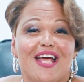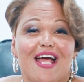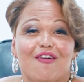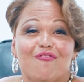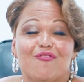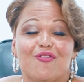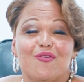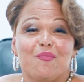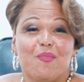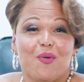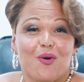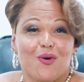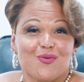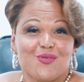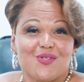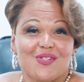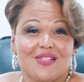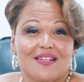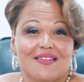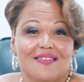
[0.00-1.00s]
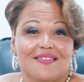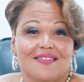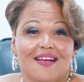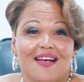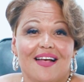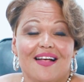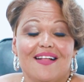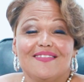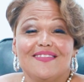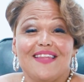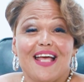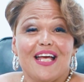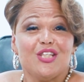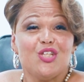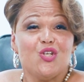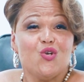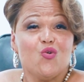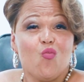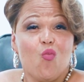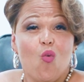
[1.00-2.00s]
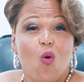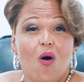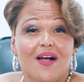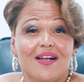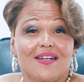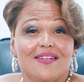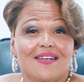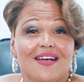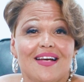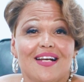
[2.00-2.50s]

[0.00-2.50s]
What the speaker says: every person that you want